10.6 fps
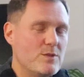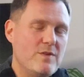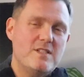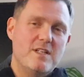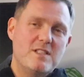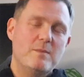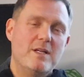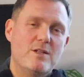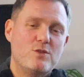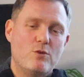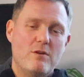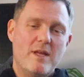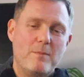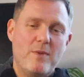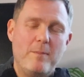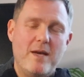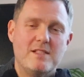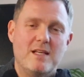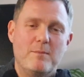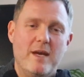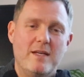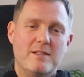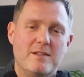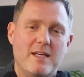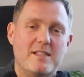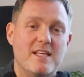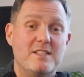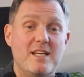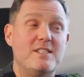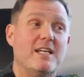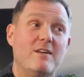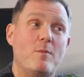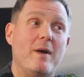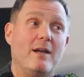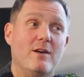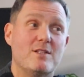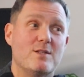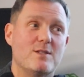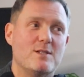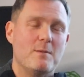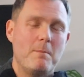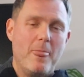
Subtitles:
It was fascinating to me in the story. They basically they said yes, he could have a bank license,